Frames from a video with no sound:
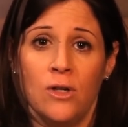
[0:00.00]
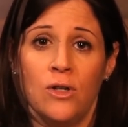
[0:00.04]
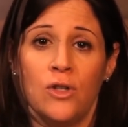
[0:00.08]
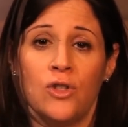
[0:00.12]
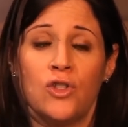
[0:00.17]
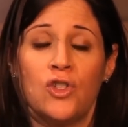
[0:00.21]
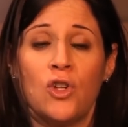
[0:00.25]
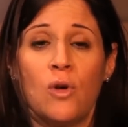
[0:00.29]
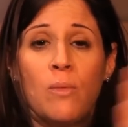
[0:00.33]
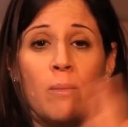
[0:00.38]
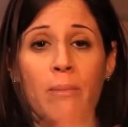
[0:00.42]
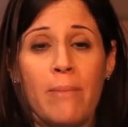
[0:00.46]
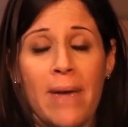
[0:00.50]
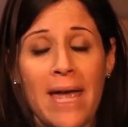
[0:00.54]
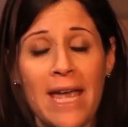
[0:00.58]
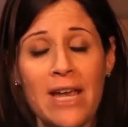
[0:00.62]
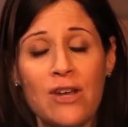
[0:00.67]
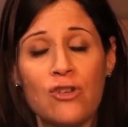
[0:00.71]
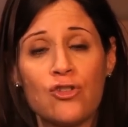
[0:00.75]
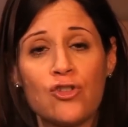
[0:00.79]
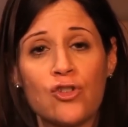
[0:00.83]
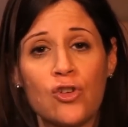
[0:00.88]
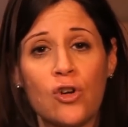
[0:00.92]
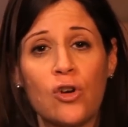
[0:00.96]
So
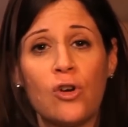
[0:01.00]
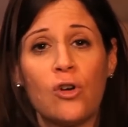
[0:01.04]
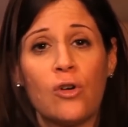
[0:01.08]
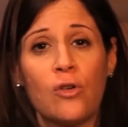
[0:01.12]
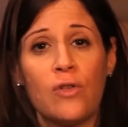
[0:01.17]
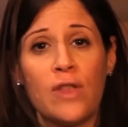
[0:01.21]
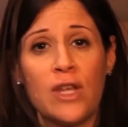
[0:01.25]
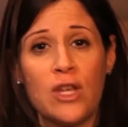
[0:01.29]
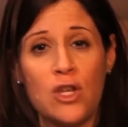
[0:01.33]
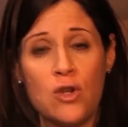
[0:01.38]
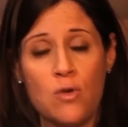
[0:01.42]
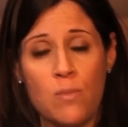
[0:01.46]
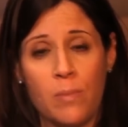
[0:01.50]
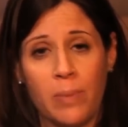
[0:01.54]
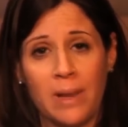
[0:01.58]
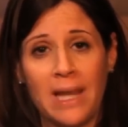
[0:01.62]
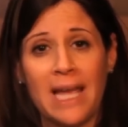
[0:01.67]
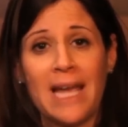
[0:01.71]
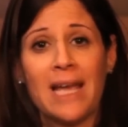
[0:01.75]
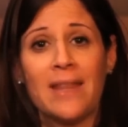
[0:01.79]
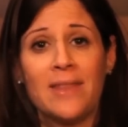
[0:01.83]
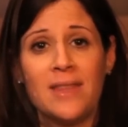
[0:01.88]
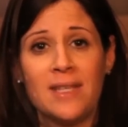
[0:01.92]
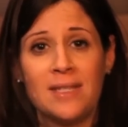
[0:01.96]
make sure that you
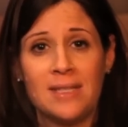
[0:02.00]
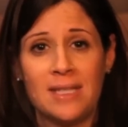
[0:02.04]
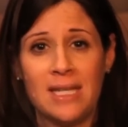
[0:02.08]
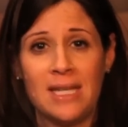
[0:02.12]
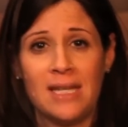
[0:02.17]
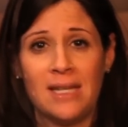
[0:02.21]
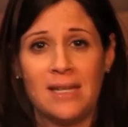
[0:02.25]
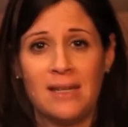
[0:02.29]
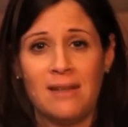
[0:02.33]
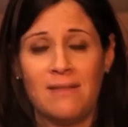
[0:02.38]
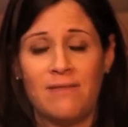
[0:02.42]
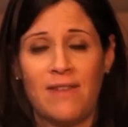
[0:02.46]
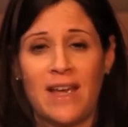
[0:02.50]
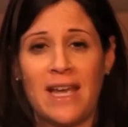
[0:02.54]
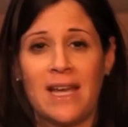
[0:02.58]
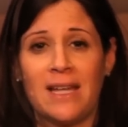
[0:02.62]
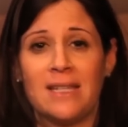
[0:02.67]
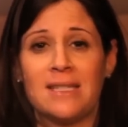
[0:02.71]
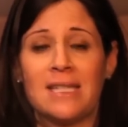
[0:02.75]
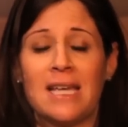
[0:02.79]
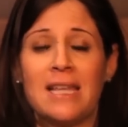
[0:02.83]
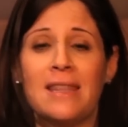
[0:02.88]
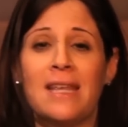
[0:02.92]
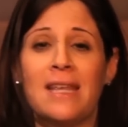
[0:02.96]
plant the seed in
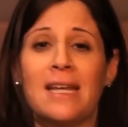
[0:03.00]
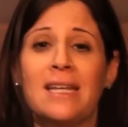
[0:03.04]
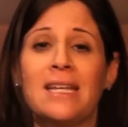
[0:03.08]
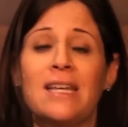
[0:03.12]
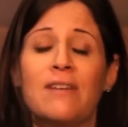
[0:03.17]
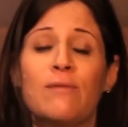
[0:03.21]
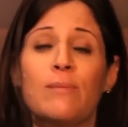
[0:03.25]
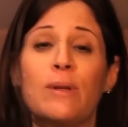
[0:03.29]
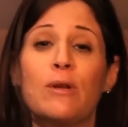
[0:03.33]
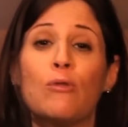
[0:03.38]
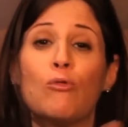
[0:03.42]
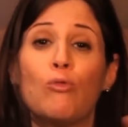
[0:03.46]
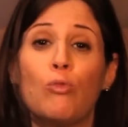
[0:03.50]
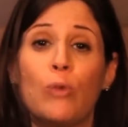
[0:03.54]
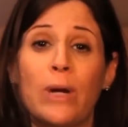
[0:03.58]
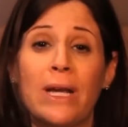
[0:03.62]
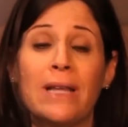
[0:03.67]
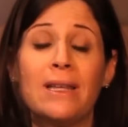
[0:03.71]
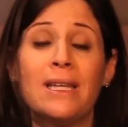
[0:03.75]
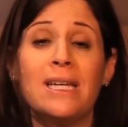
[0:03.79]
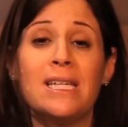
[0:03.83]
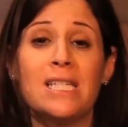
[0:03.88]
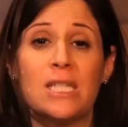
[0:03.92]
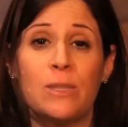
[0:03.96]
advance and then give me
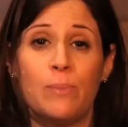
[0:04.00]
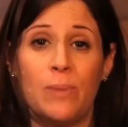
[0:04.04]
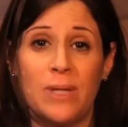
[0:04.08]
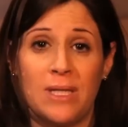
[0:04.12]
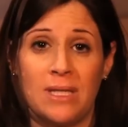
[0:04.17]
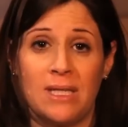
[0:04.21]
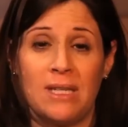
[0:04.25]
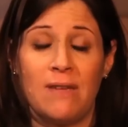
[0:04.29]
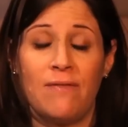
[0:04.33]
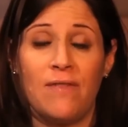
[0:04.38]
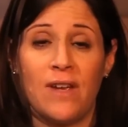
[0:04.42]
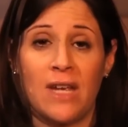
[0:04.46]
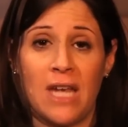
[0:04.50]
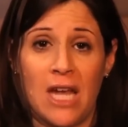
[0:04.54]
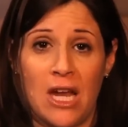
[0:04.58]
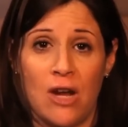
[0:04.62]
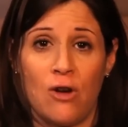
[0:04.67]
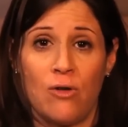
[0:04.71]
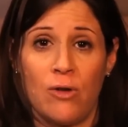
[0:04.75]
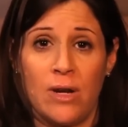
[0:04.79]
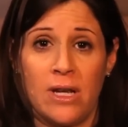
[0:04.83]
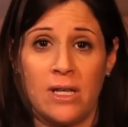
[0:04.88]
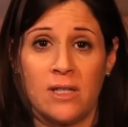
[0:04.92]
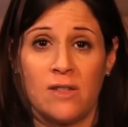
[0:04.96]
really specific
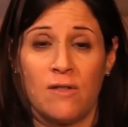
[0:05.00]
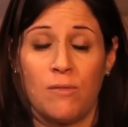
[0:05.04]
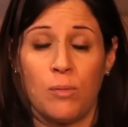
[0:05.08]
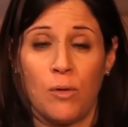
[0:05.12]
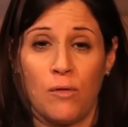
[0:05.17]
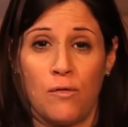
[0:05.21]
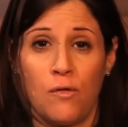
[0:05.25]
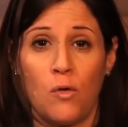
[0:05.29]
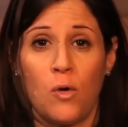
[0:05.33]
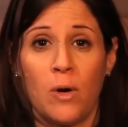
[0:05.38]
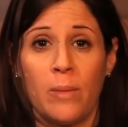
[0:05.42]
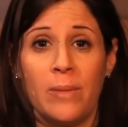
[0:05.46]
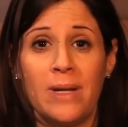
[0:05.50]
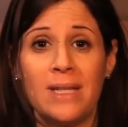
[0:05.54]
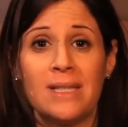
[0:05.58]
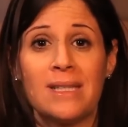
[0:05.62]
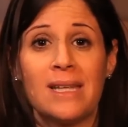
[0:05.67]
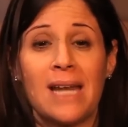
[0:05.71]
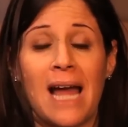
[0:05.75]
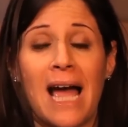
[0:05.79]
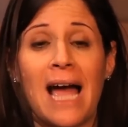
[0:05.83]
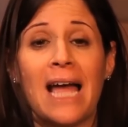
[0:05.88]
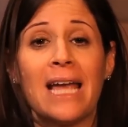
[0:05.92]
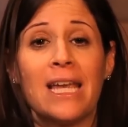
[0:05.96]
areas of performance
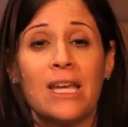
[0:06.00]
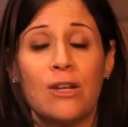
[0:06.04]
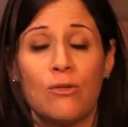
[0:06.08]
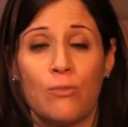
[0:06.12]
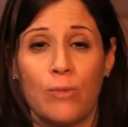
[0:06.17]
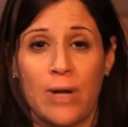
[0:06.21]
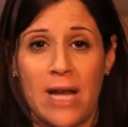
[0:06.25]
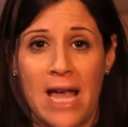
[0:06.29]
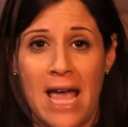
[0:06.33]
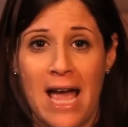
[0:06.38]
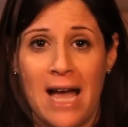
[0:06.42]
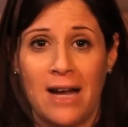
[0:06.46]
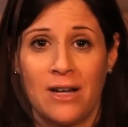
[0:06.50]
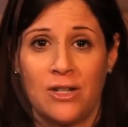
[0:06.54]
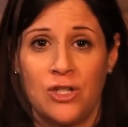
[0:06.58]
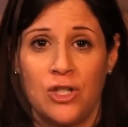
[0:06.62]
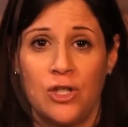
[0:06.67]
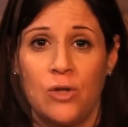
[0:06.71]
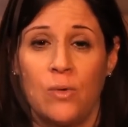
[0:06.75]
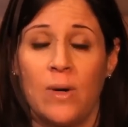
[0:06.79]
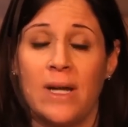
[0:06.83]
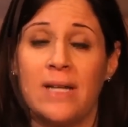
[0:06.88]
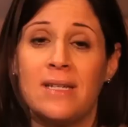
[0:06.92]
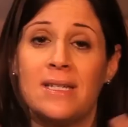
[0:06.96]
that I can react
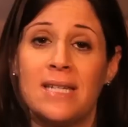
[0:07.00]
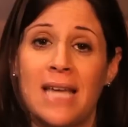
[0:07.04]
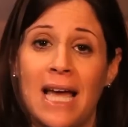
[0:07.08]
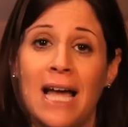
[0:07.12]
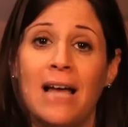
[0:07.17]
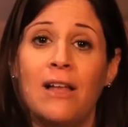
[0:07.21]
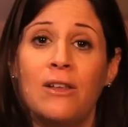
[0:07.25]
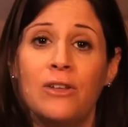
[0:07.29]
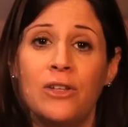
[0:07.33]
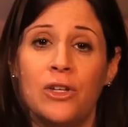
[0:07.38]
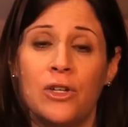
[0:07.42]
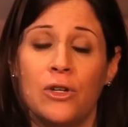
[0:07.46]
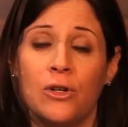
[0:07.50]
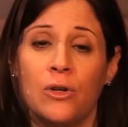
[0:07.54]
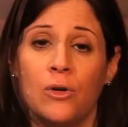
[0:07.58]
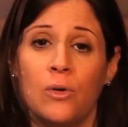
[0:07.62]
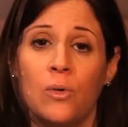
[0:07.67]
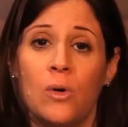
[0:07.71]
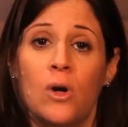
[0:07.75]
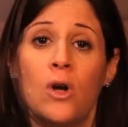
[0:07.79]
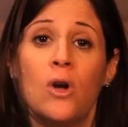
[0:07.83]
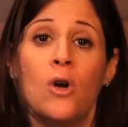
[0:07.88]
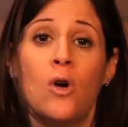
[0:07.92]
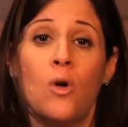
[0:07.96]
to and tell you
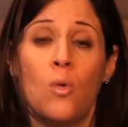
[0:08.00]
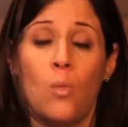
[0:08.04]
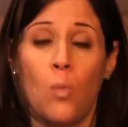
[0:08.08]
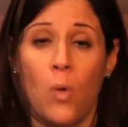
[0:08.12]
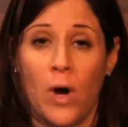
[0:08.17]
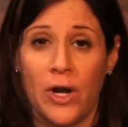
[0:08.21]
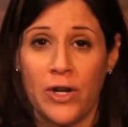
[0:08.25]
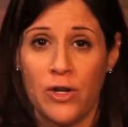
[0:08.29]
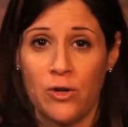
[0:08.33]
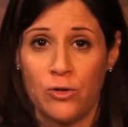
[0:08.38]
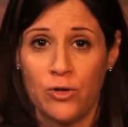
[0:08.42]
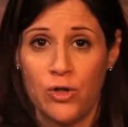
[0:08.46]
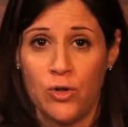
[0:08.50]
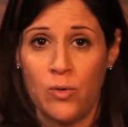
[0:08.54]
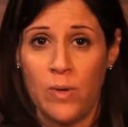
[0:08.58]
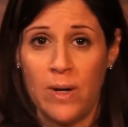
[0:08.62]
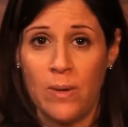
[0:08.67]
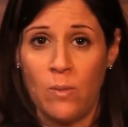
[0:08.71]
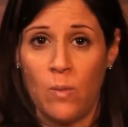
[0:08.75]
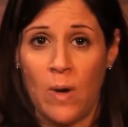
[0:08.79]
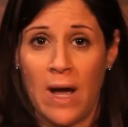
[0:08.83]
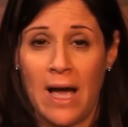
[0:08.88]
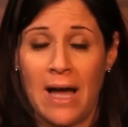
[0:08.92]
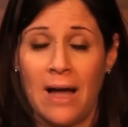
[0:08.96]
what you're
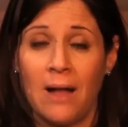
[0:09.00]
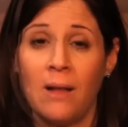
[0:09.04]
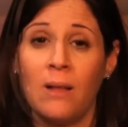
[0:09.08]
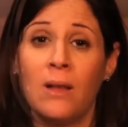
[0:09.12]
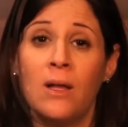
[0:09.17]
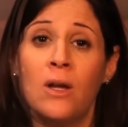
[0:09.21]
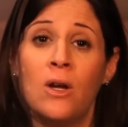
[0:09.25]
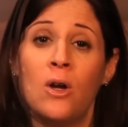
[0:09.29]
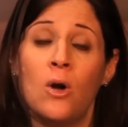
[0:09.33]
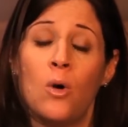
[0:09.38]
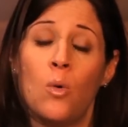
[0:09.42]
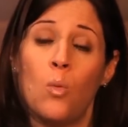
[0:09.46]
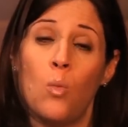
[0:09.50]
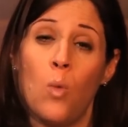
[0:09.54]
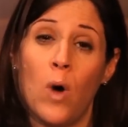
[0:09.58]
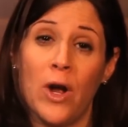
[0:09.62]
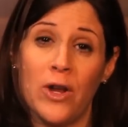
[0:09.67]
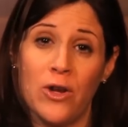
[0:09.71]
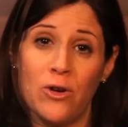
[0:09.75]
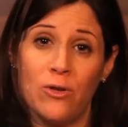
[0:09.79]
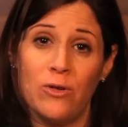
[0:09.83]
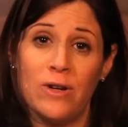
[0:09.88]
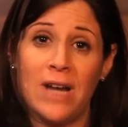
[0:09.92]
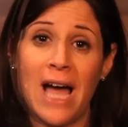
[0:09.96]
doing well, what
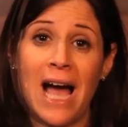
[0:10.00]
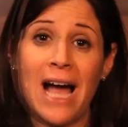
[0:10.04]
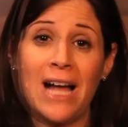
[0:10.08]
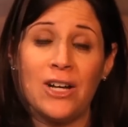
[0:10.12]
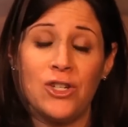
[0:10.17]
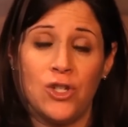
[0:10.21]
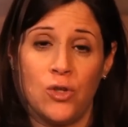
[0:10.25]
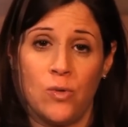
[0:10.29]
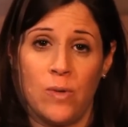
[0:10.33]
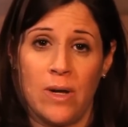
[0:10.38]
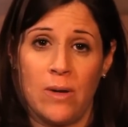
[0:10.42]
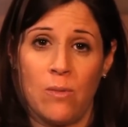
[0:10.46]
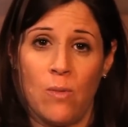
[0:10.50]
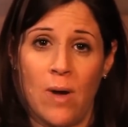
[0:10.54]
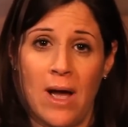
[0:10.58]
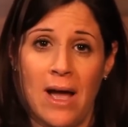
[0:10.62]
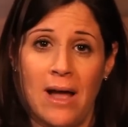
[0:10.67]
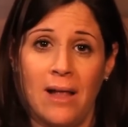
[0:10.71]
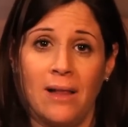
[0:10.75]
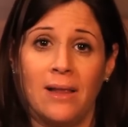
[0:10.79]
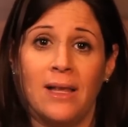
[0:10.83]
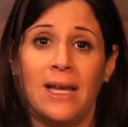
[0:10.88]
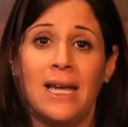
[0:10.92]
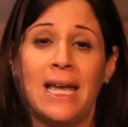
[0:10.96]
you're not doing
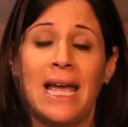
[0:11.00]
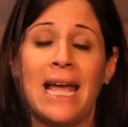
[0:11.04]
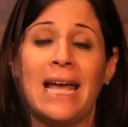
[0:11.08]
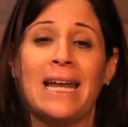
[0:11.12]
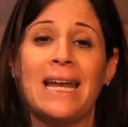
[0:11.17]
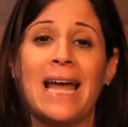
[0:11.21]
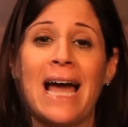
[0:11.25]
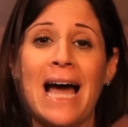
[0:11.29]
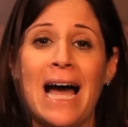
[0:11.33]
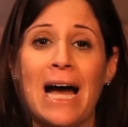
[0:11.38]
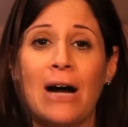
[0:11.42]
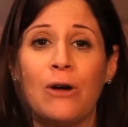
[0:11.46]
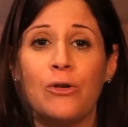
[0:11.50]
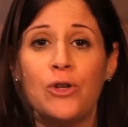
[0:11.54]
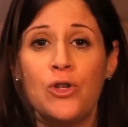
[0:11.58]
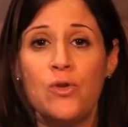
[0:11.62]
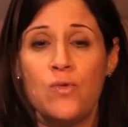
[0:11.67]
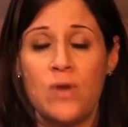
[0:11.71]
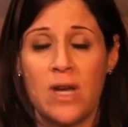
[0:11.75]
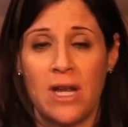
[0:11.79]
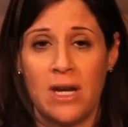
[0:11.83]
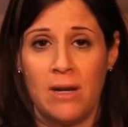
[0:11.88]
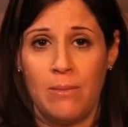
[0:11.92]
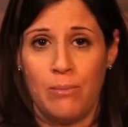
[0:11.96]
well, and how you
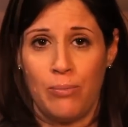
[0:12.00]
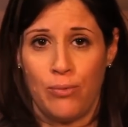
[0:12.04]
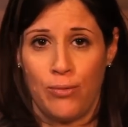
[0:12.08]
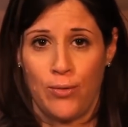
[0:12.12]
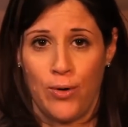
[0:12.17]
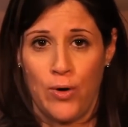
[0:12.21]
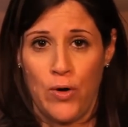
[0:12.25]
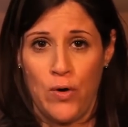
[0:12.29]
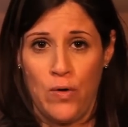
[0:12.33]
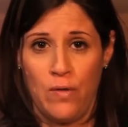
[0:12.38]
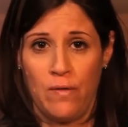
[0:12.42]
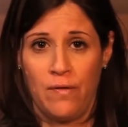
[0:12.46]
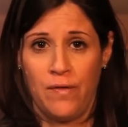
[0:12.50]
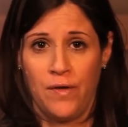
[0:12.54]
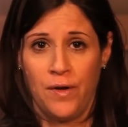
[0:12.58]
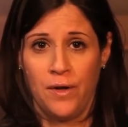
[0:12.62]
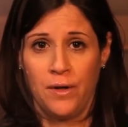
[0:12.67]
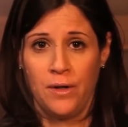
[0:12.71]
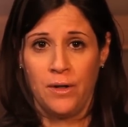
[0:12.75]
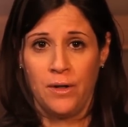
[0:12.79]
can improve.